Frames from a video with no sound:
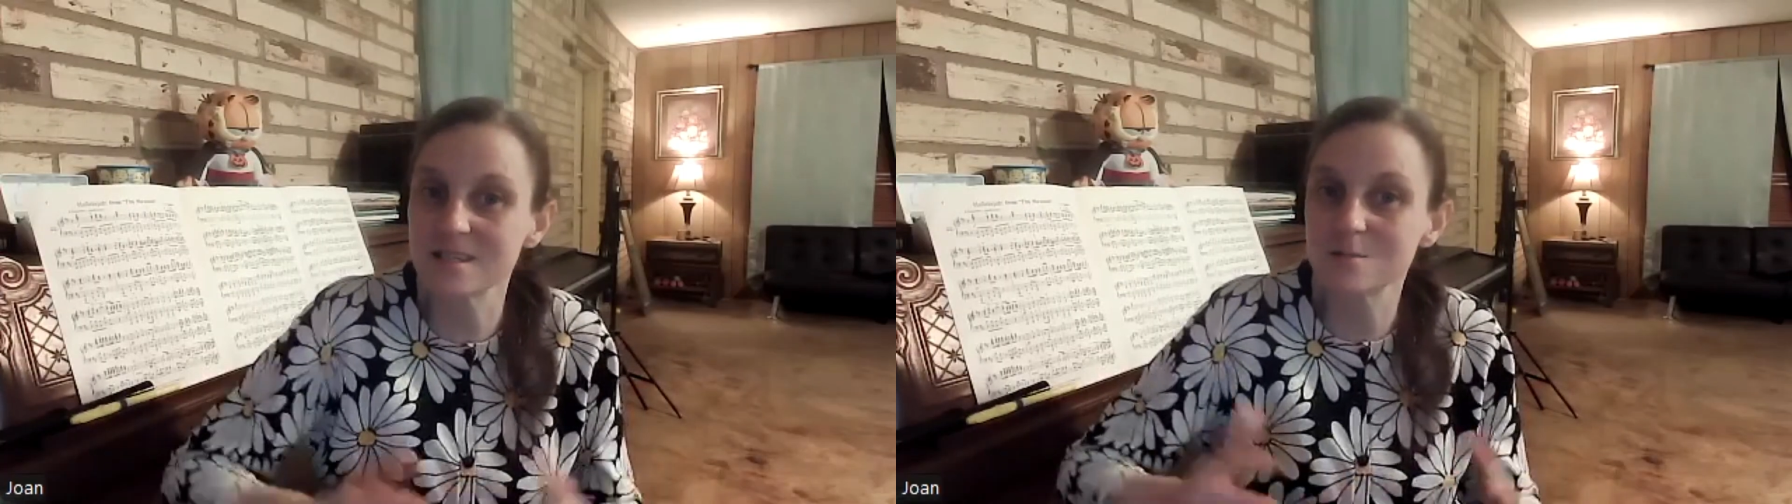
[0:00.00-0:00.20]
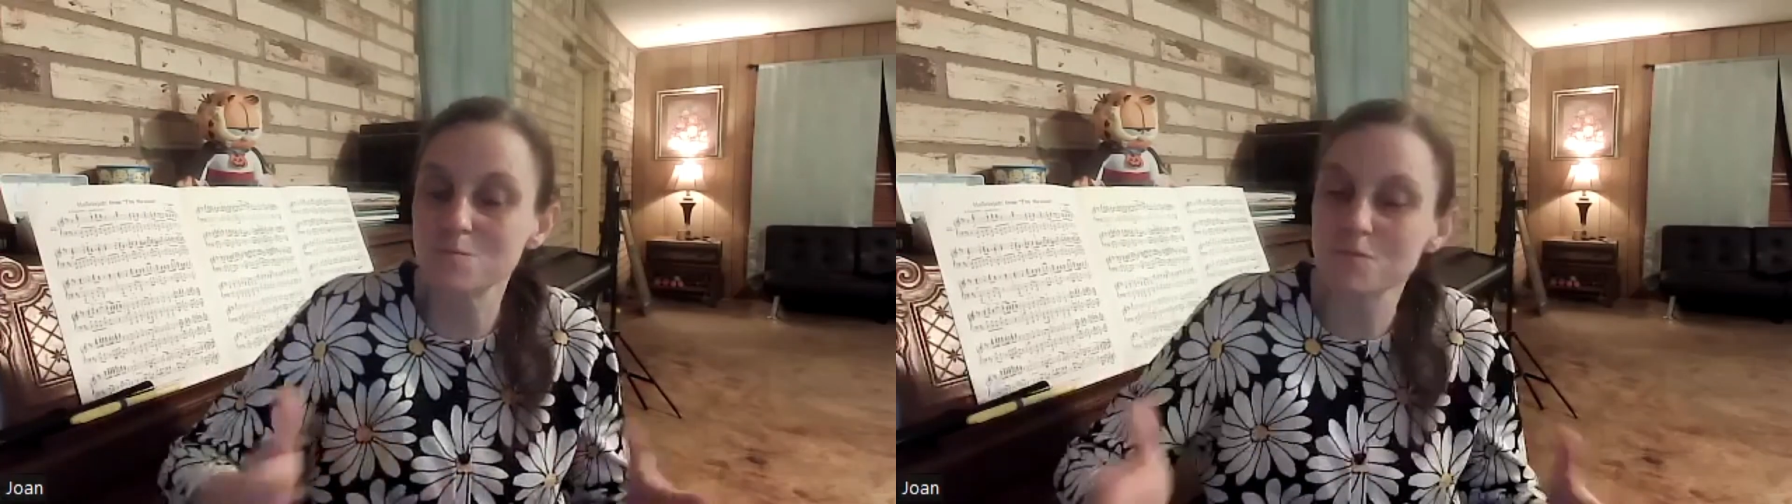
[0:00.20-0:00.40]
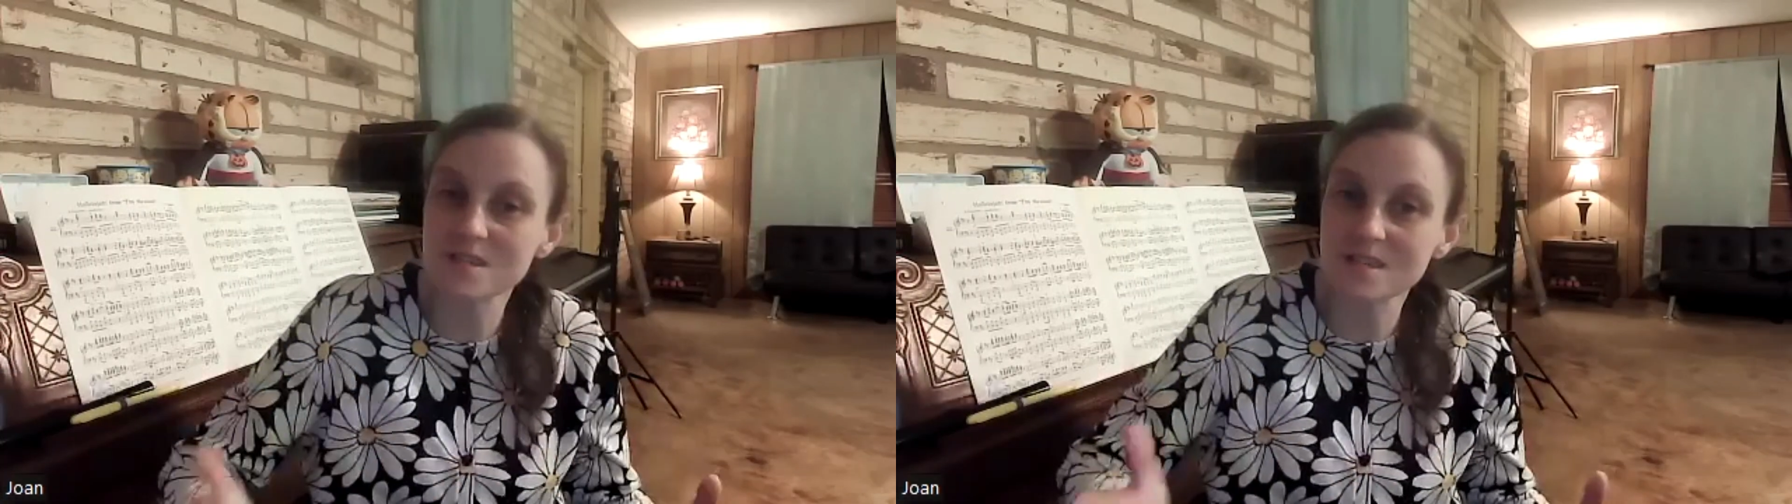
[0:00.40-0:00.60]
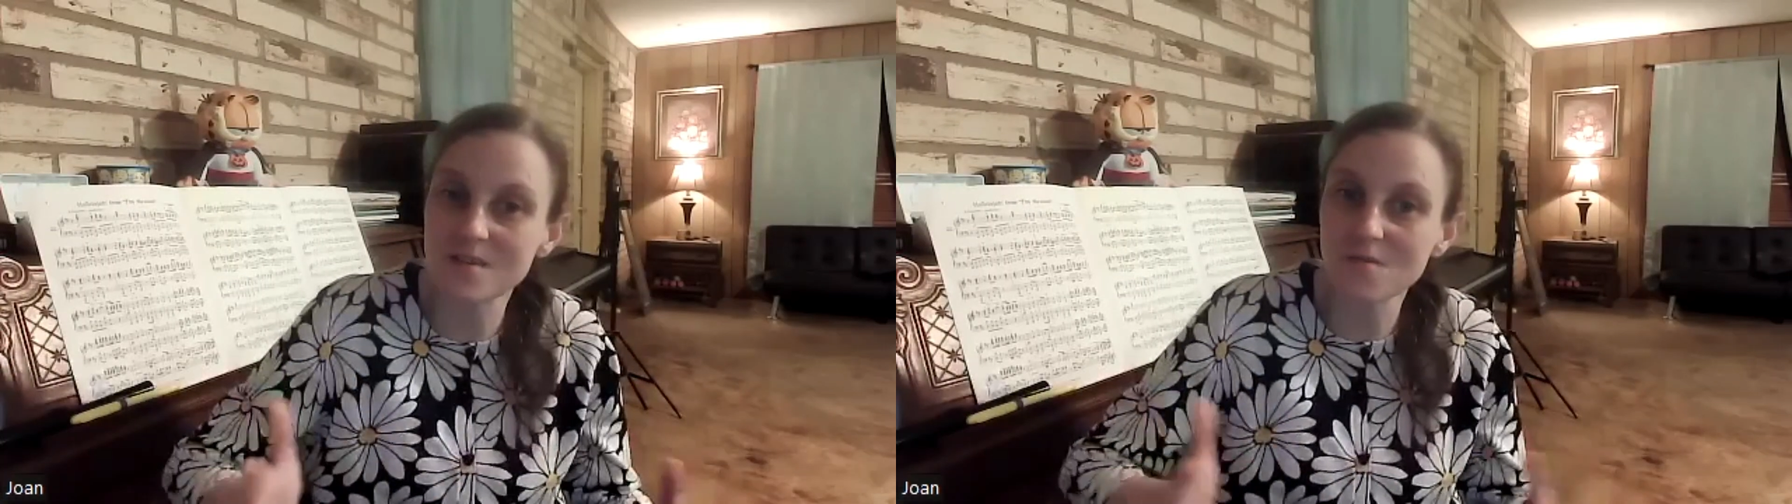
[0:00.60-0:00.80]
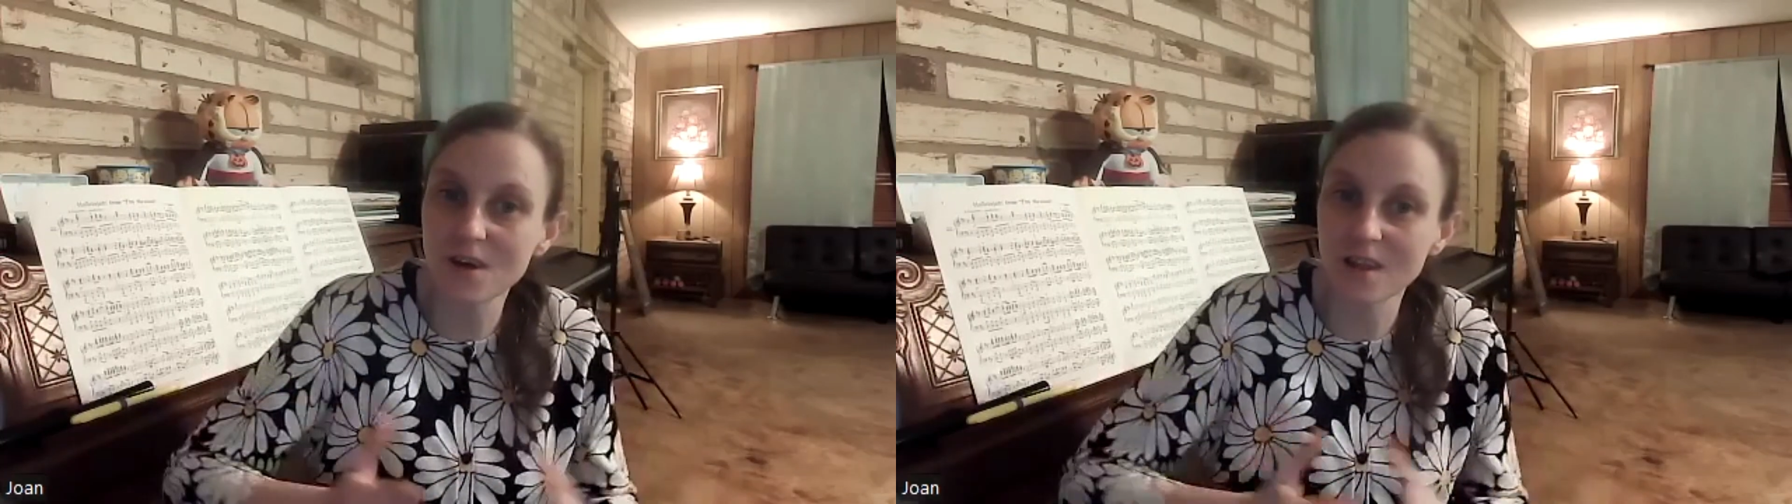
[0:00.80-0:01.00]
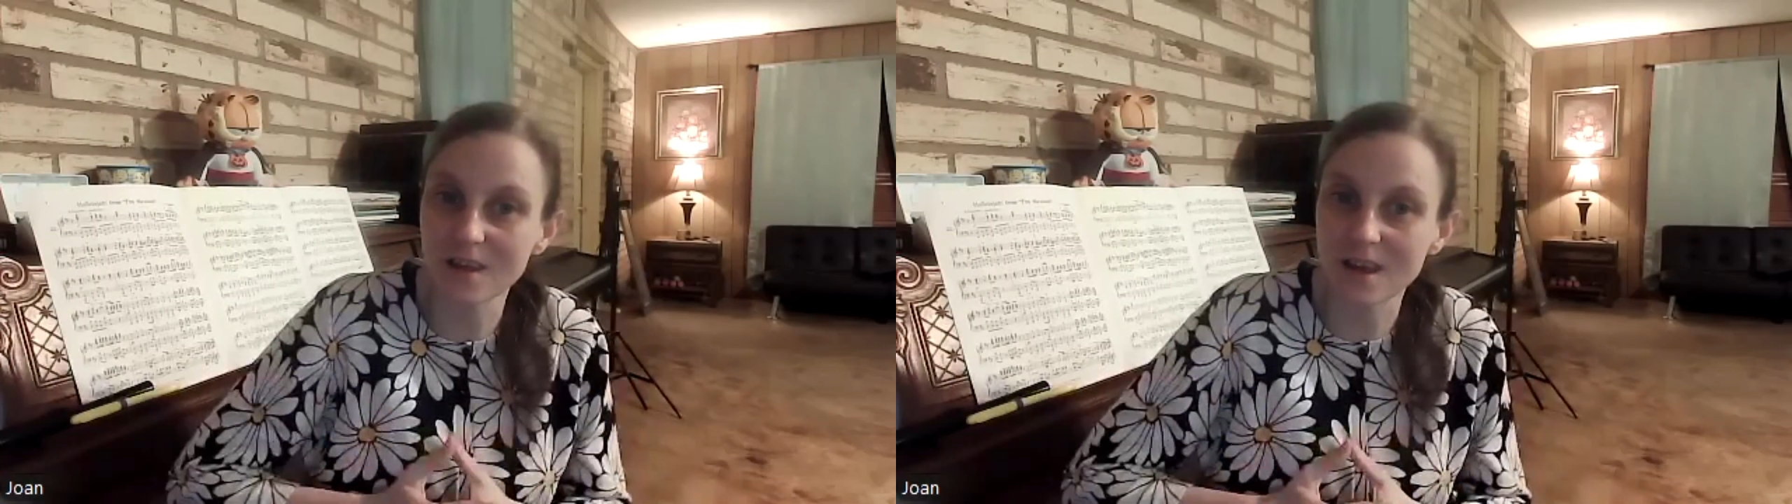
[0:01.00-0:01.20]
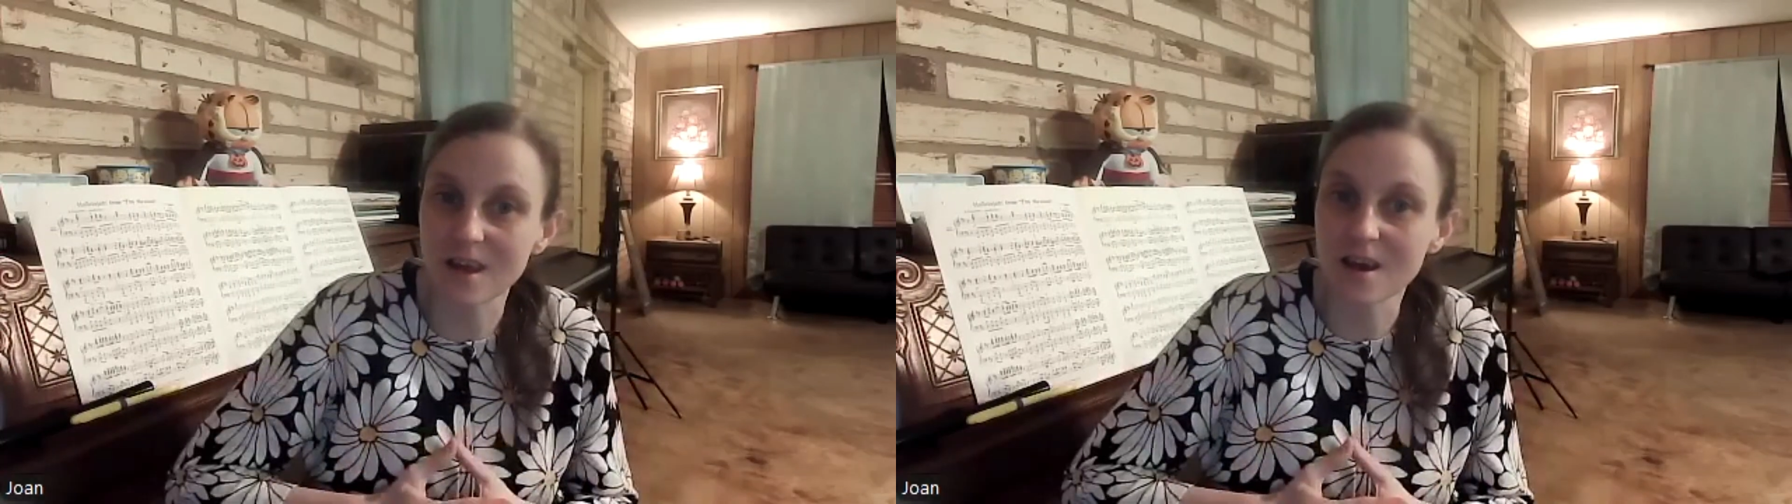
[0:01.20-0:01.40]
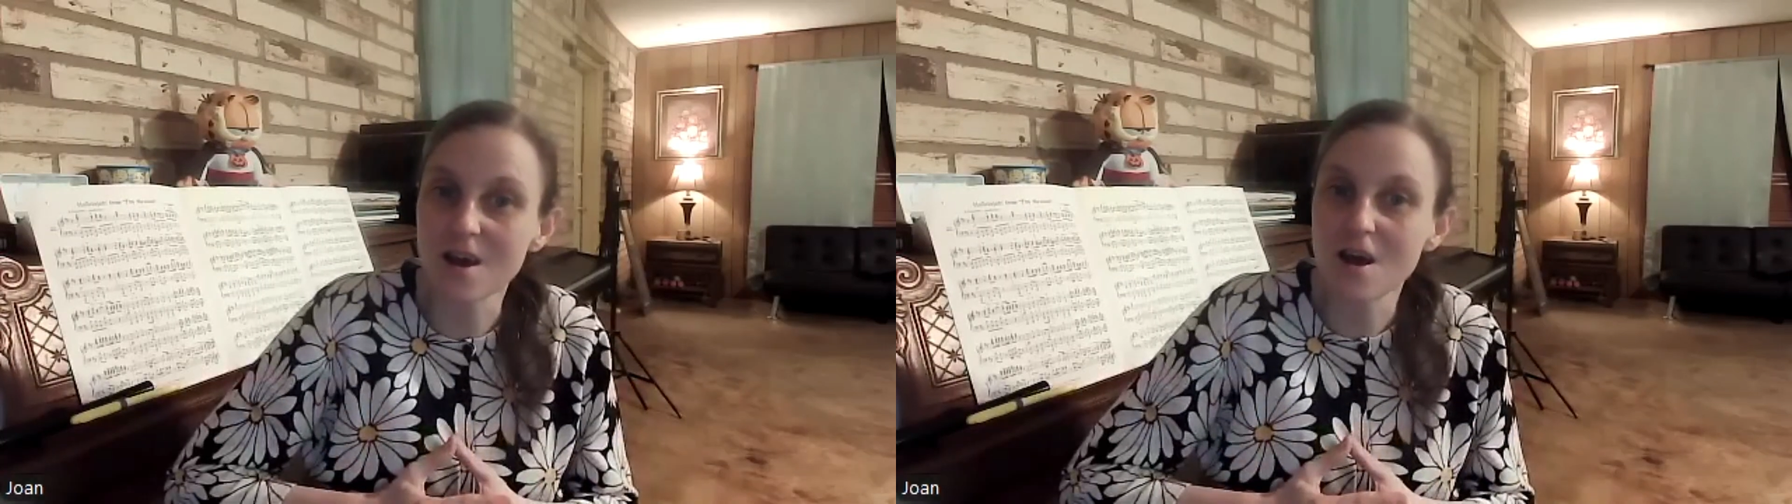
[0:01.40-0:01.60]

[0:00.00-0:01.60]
specifically